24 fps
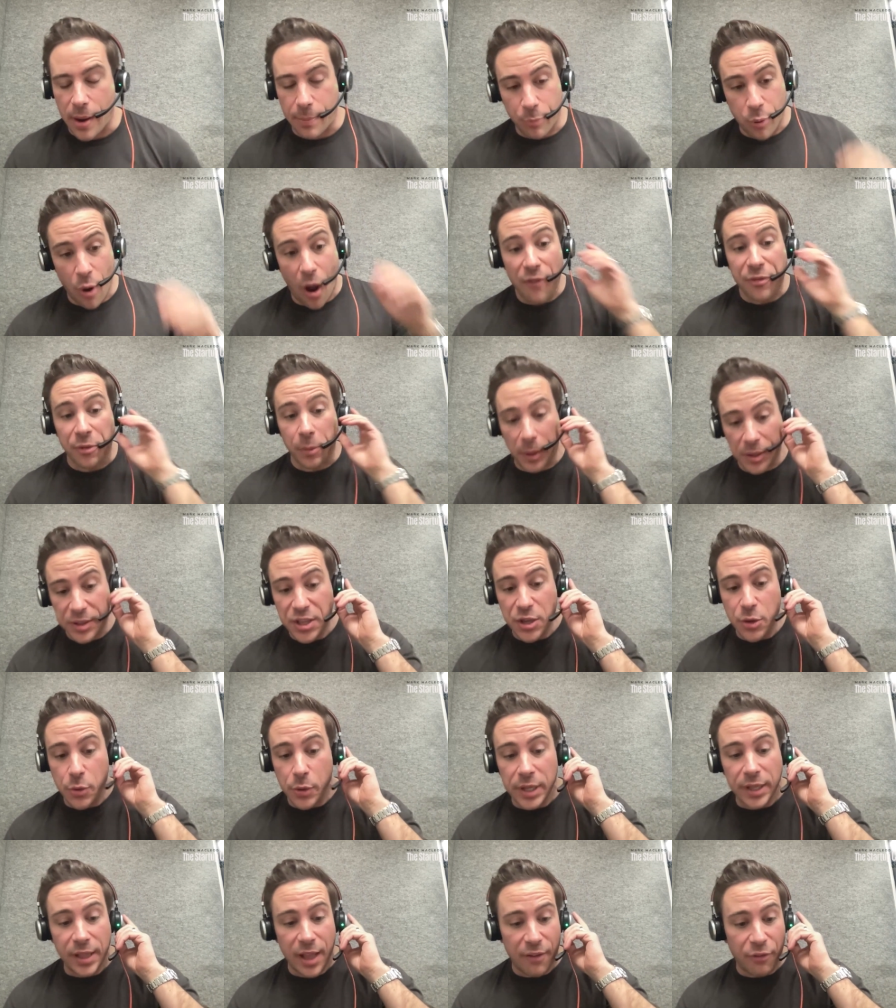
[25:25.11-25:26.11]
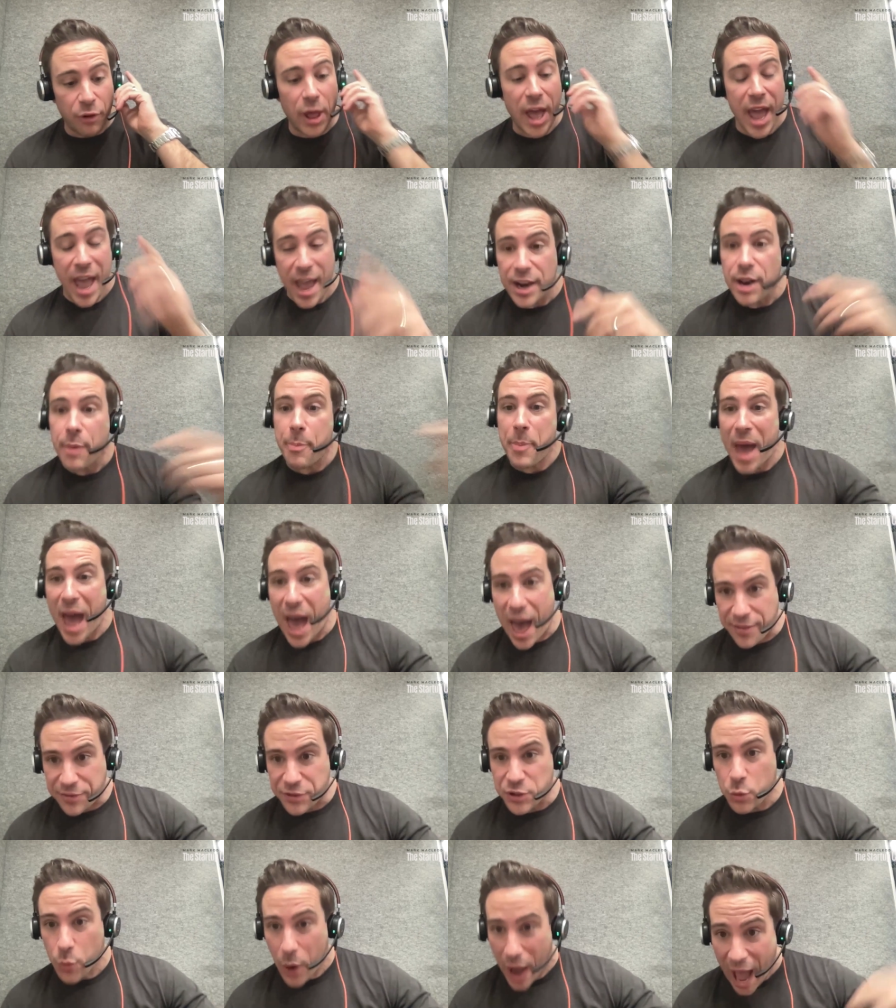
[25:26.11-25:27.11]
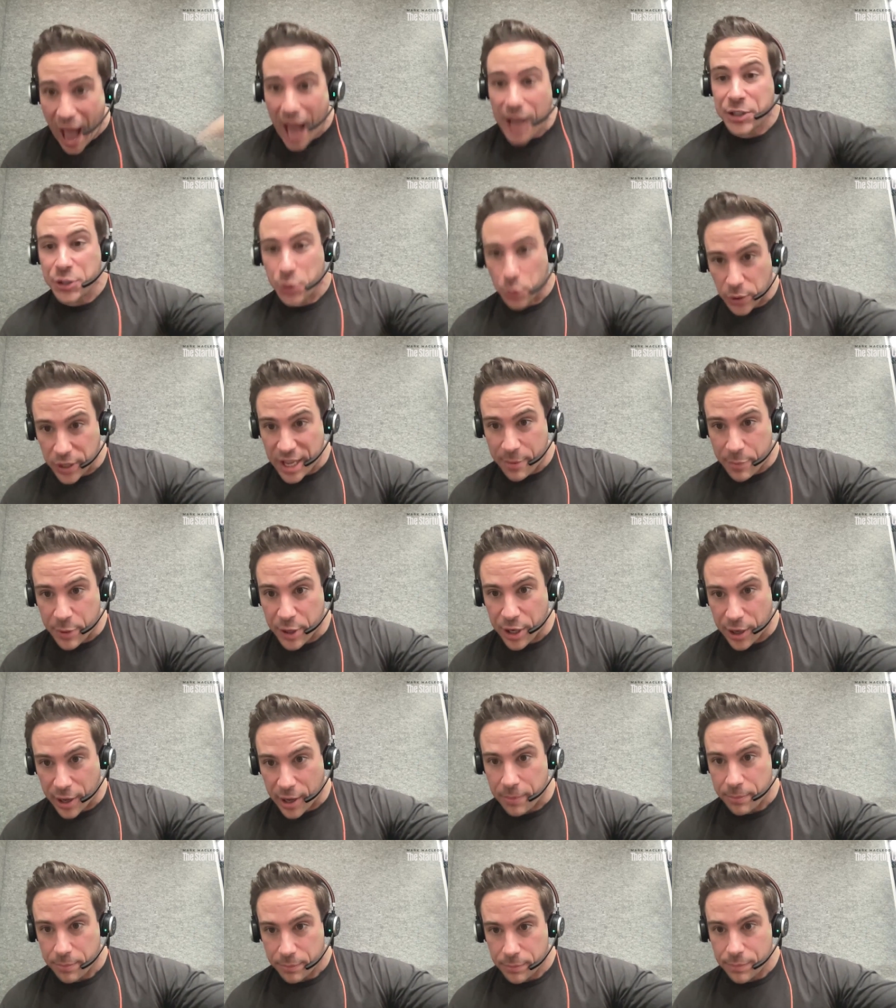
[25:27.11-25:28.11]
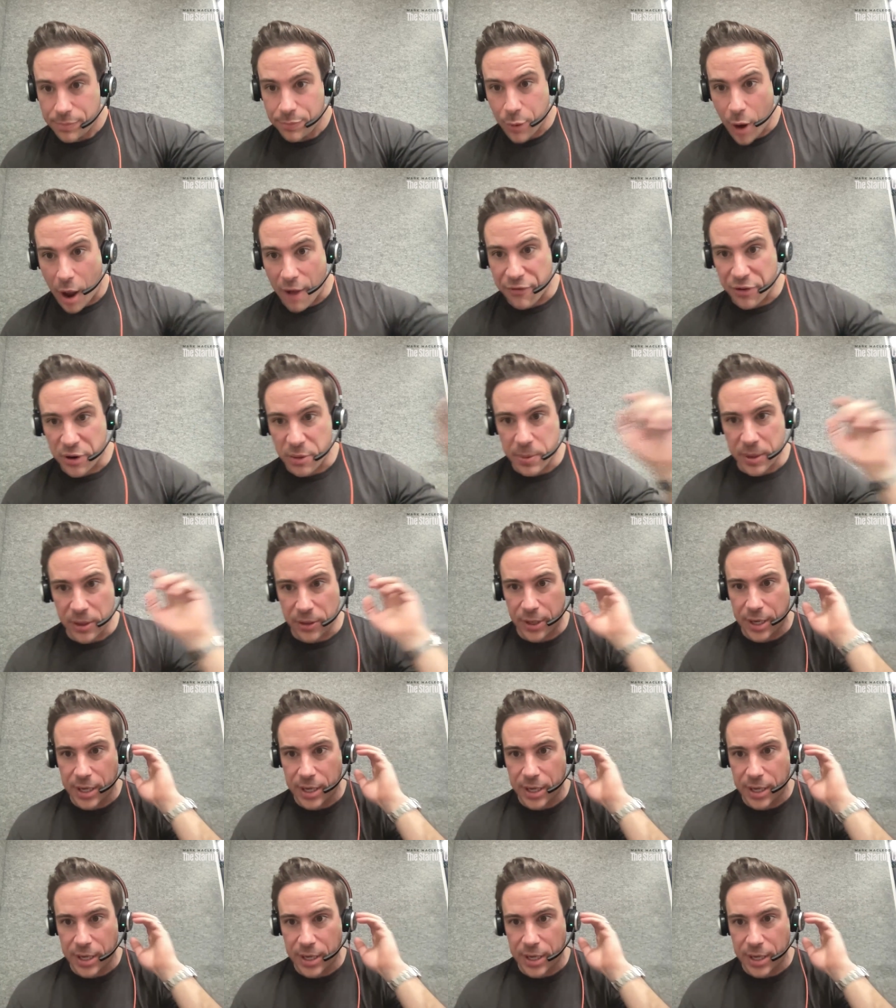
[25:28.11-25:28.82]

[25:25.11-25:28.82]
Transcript: profitable at the unit level and a path to actual EBITDA profitability.